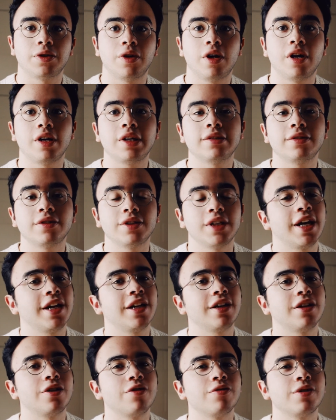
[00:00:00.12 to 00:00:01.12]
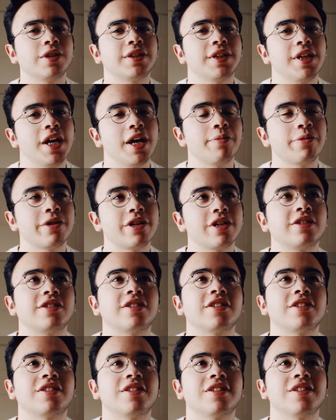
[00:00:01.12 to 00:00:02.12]
honestly, I didn't know this camera
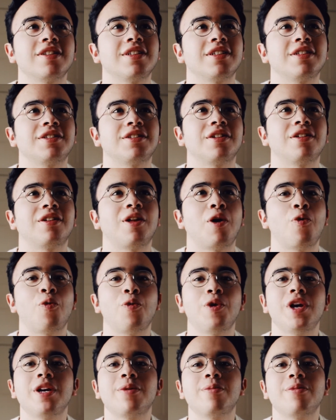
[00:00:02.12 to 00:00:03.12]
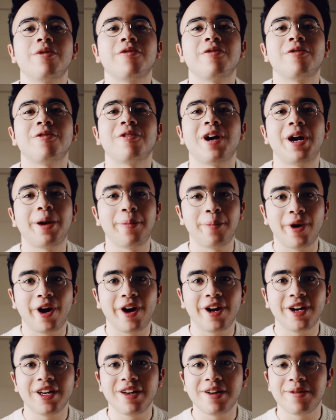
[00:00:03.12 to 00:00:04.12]
existed until a week before I
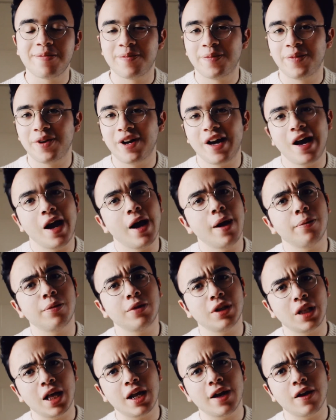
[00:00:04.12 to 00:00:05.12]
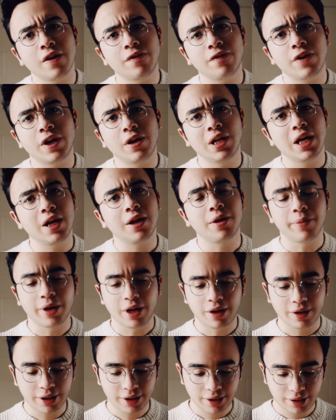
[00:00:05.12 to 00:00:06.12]
bought it, but I'm glad I found out
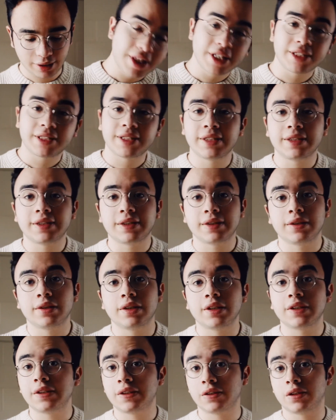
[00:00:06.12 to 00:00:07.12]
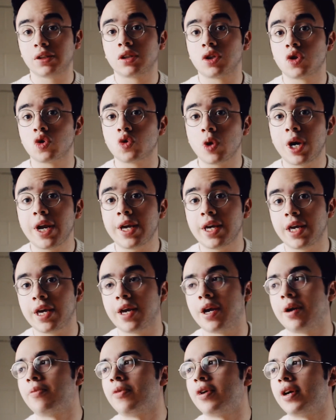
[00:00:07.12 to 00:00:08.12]
about it. This is a great
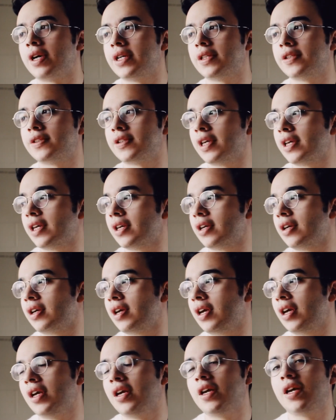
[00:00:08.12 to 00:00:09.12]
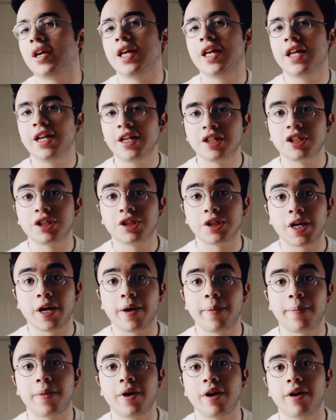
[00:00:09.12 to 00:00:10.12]
camera. It's like a hidden
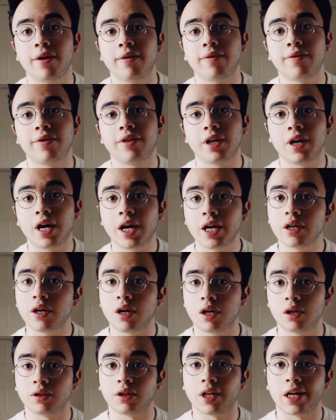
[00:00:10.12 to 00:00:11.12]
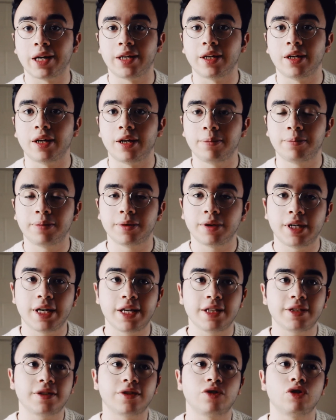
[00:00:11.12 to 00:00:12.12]
gem of the Nikon lineup.
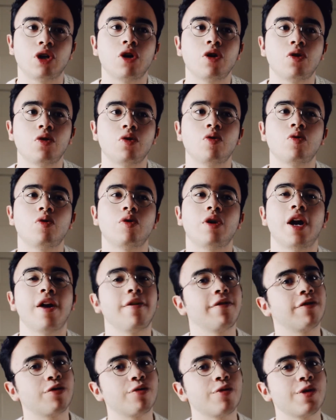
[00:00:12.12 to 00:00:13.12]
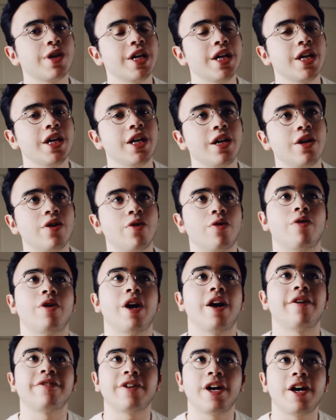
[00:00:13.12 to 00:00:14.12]
It's no F3
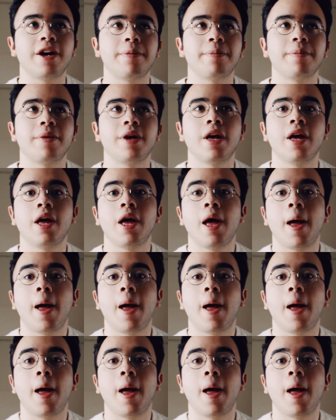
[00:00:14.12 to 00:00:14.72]
or FM,